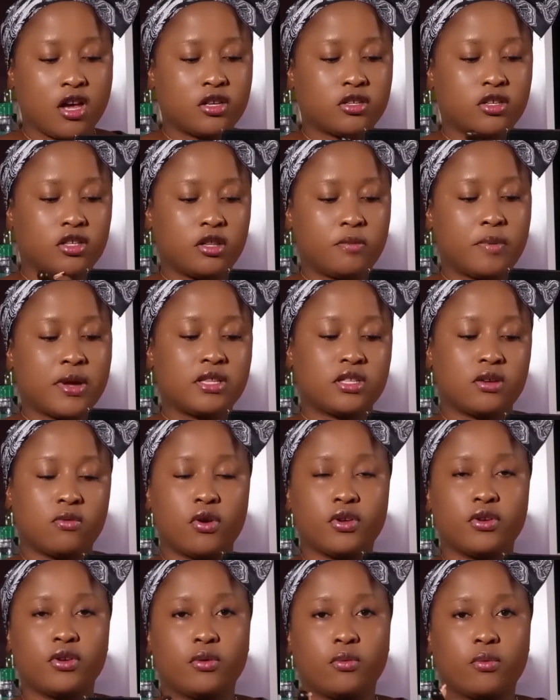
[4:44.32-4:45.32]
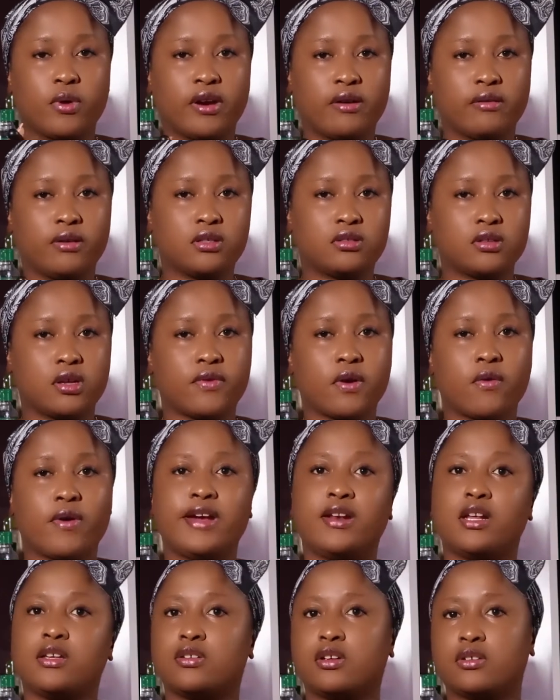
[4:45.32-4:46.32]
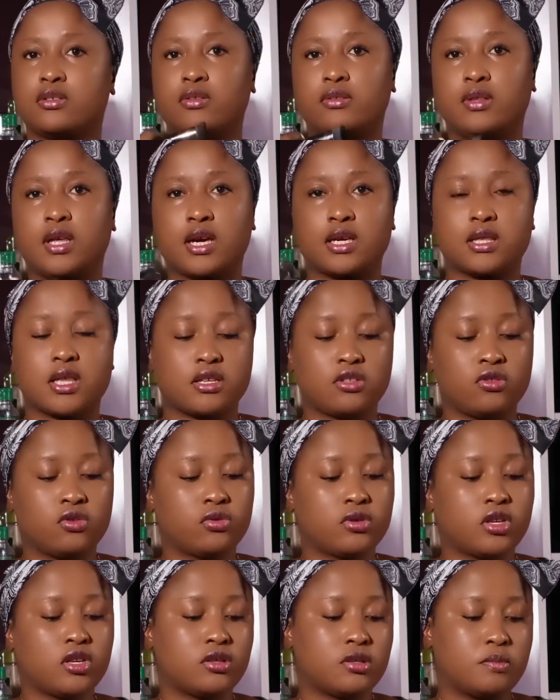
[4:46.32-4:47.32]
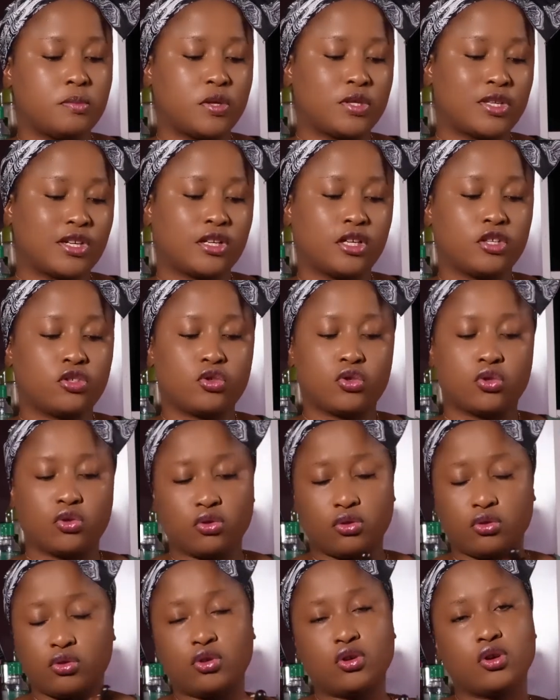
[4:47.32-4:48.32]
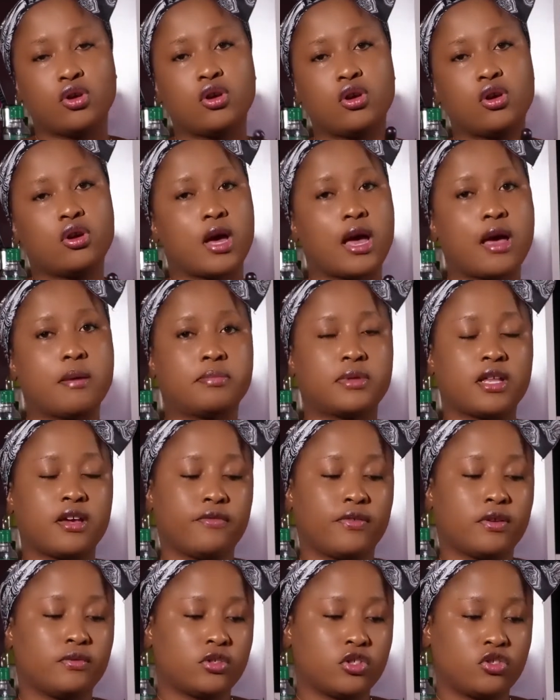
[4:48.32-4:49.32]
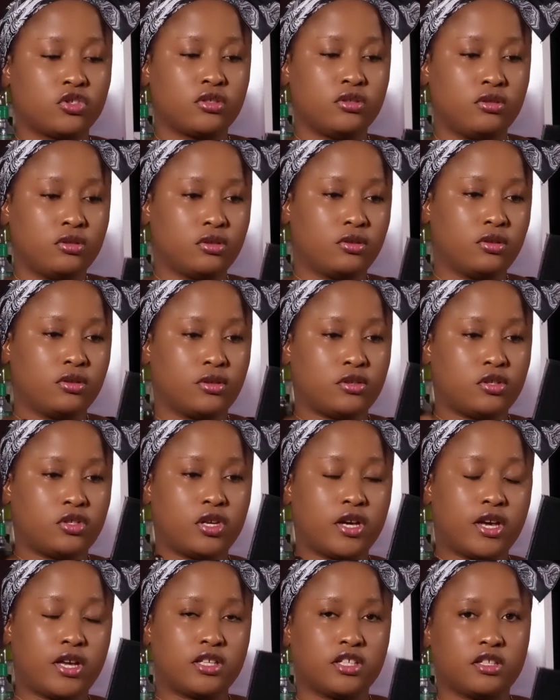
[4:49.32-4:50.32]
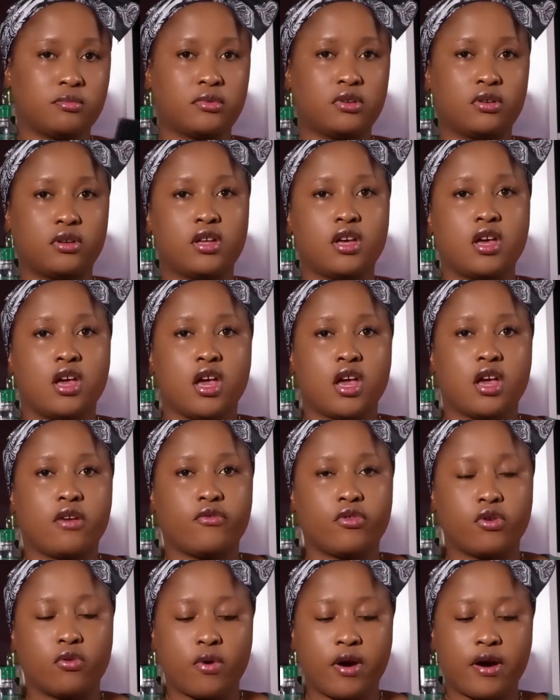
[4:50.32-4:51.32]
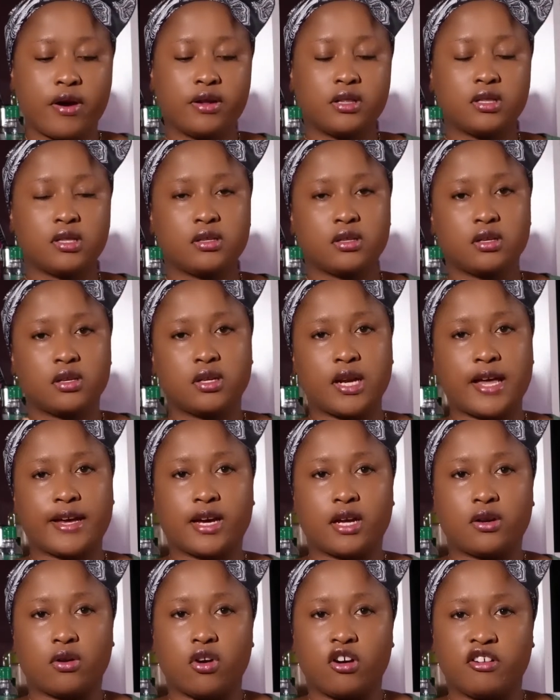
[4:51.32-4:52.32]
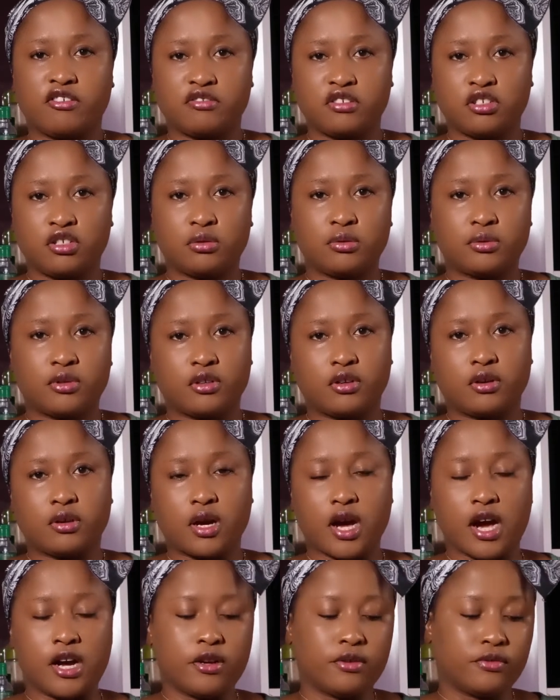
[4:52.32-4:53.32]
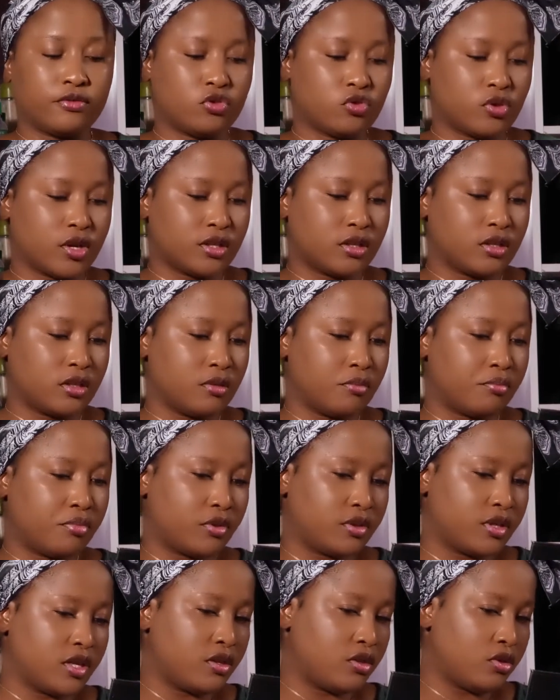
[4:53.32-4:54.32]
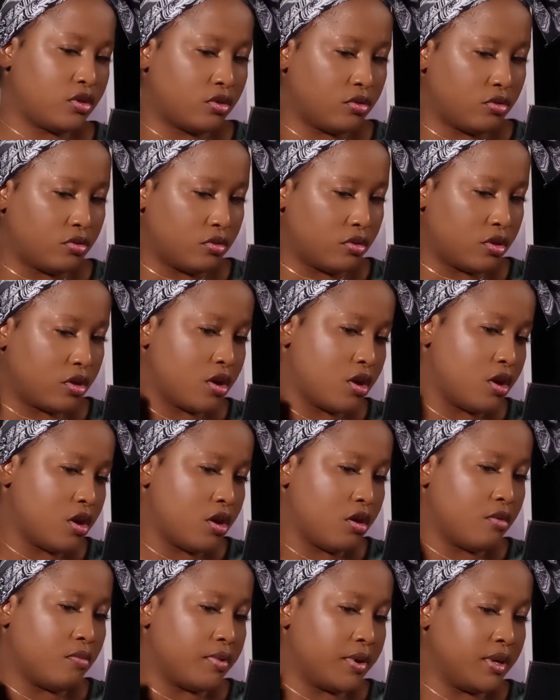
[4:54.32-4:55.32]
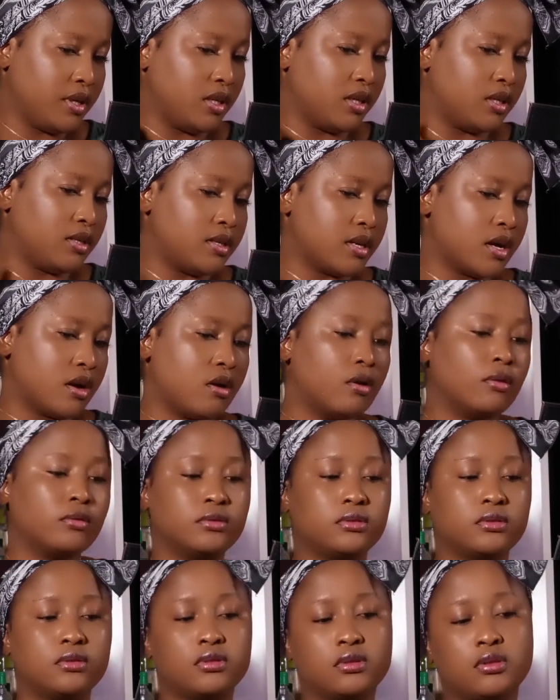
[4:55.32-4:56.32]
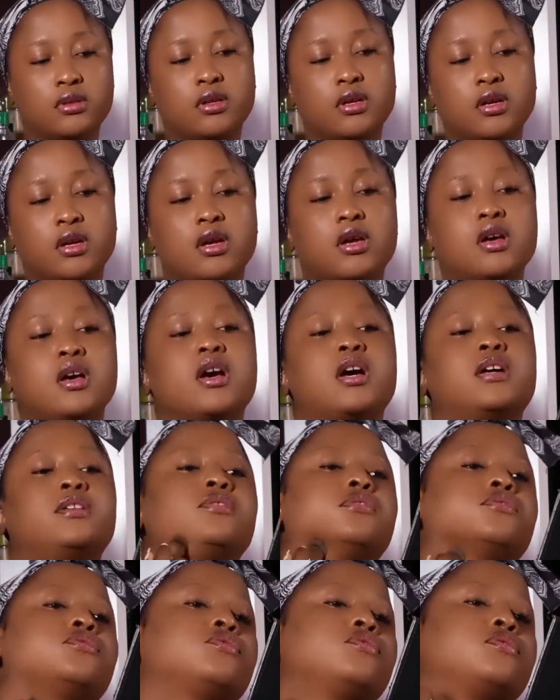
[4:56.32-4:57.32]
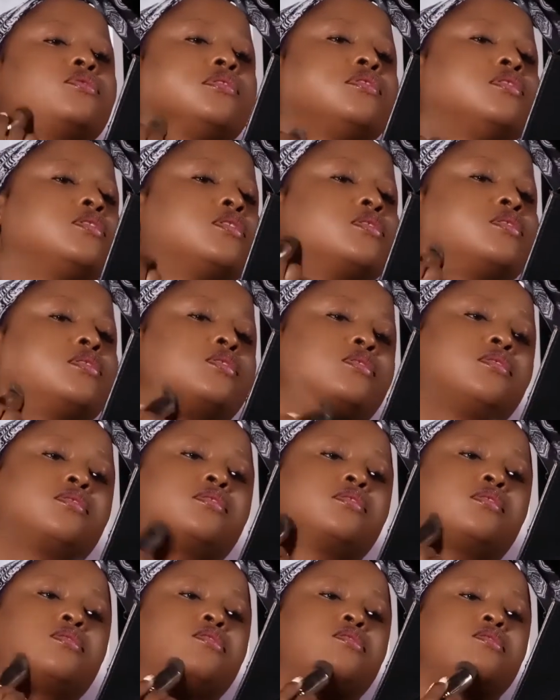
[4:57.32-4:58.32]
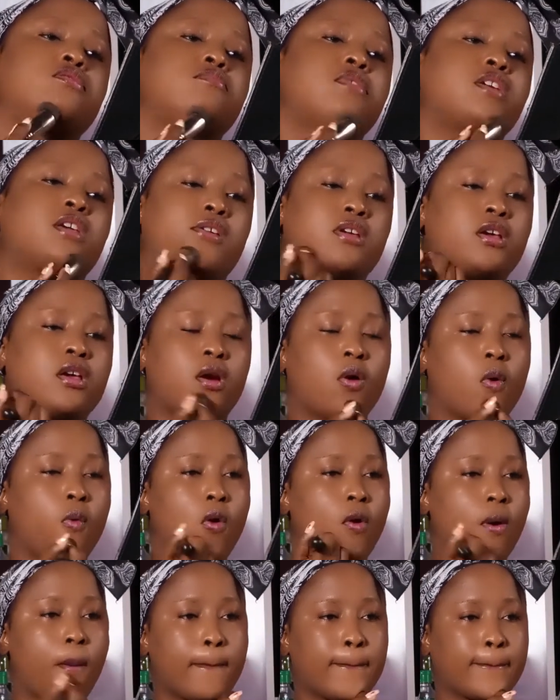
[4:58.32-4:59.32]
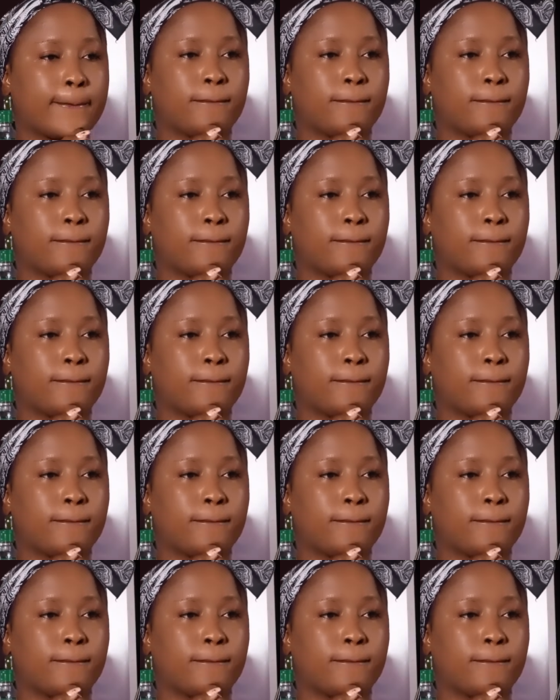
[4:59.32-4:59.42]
So it depends on what you're wearing. So if you're wearing a turtleneck, there's no need basically to apply foundations on your chest, but if you're wearing like an off-shoulder kind of dress, it's important to bring it down and also tune it to make it equal.